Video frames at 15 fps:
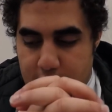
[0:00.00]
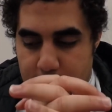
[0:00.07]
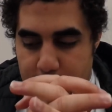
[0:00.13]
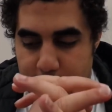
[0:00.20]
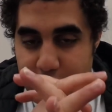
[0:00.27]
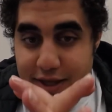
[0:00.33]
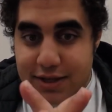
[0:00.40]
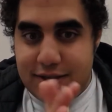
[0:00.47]

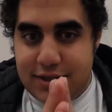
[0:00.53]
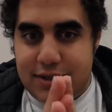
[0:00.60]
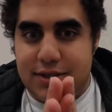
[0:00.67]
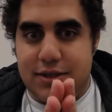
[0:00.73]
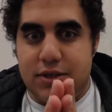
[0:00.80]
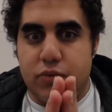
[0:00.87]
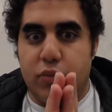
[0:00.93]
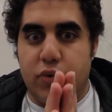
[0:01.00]

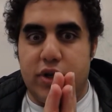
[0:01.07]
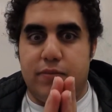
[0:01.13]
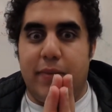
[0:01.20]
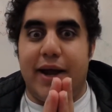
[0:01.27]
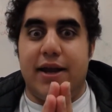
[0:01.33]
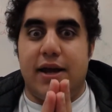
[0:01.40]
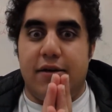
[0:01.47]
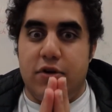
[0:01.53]
this we
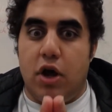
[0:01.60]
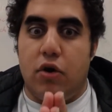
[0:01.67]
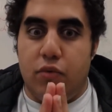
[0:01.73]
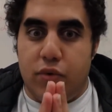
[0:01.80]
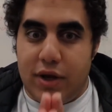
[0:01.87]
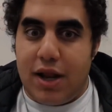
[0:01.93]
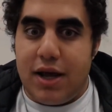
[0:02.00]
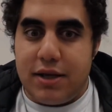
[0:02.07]
might have not
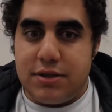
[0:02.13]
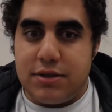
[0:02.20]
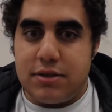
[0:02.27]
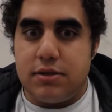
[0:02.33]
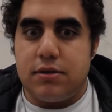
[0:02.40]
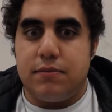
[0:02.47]
realized,